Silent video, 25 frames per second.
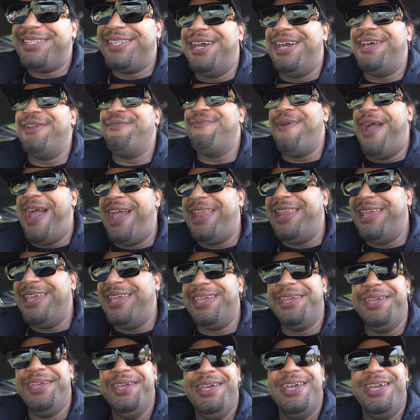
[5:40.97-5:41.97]
son riding
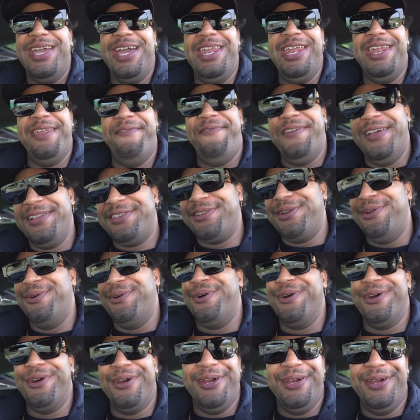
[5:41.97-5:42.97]
in an
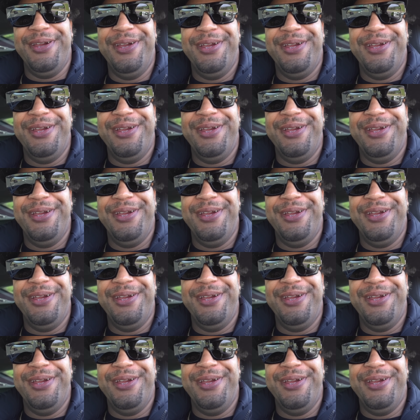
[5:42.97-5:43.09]
Aventador.